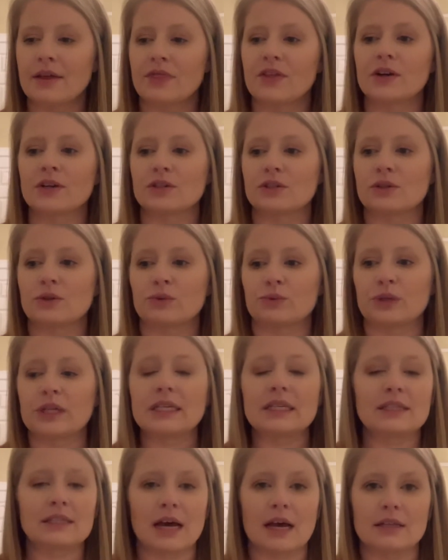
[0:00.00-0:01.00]
There's 3
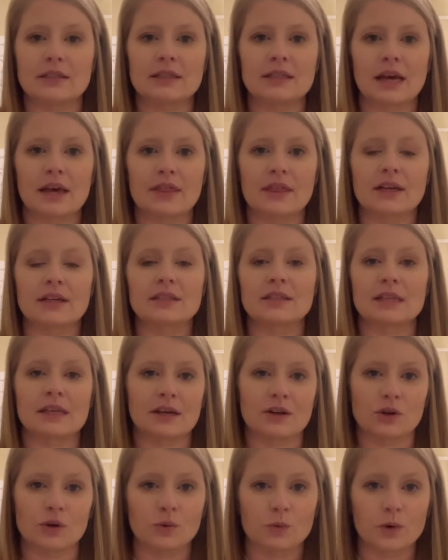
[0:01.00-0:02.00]
scents. I think
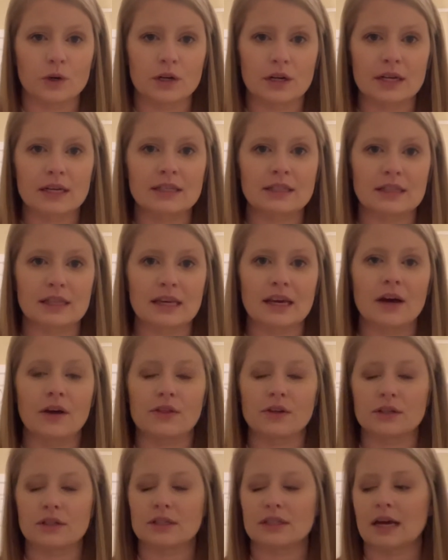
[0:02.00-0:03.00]
sandalwood is the
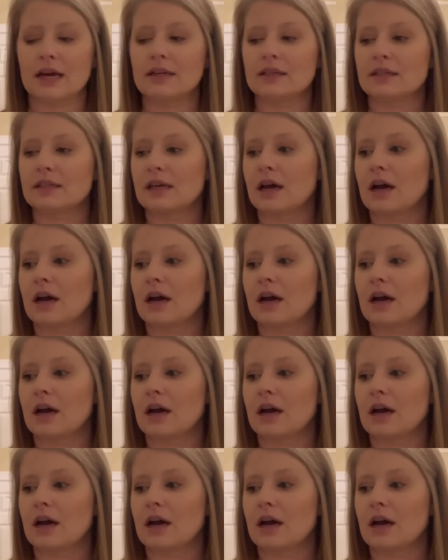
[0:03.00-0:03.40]
other scent,